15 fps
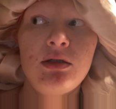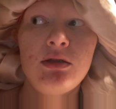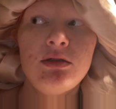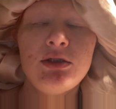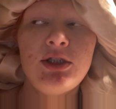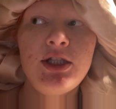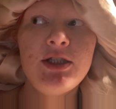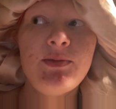
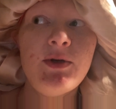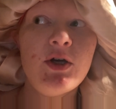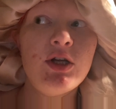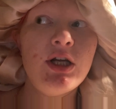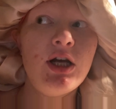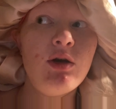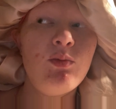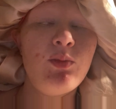she's beyond
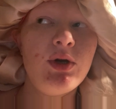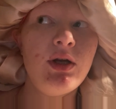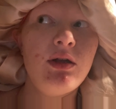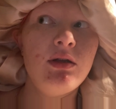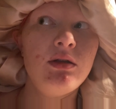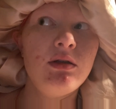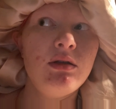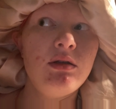help, but
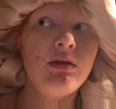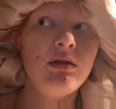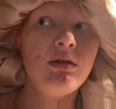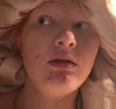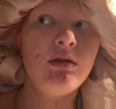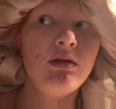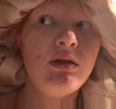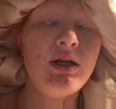
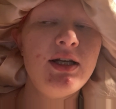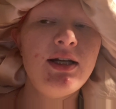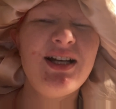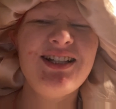I